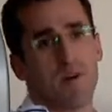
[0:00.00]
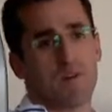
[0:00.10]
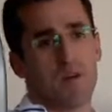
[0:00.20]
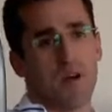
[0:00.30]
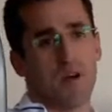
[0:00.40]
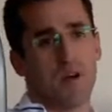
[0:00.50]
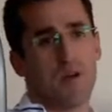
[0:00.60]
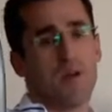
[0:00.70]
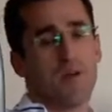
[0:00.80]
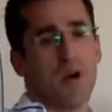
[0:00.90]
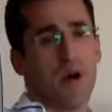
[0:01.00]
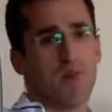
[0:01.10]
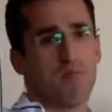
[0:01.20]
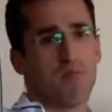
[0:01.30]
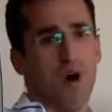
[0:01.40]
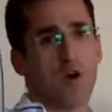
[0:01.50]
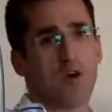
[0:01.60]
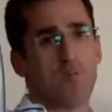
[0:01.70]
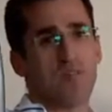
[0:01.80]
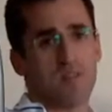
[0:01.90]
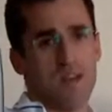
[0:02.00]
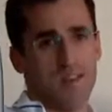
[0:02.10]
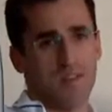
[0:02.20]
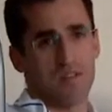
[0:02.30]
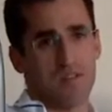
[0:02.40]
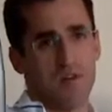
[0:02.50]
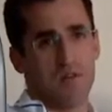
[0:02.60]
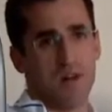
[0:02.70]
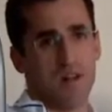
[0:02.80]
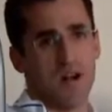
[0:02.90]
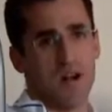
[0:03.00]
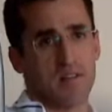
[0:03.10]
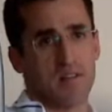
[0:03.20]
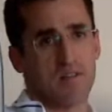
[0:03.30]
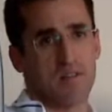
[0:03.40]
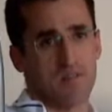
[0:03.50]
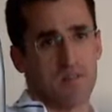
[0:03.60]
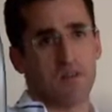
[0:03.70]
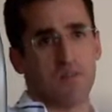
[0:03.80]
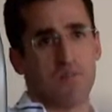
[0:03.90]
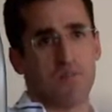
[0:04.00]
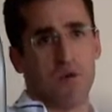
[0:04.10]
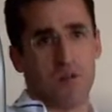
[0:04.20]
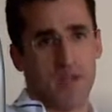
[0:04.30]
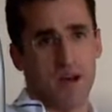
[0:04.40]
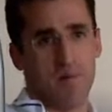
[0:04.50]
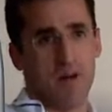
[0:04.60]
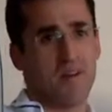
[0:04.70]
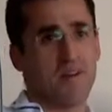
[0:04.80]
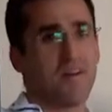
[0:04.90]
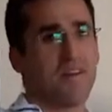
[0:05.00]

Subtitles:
So for argument's sake, there's no real license as long as you bought a camera.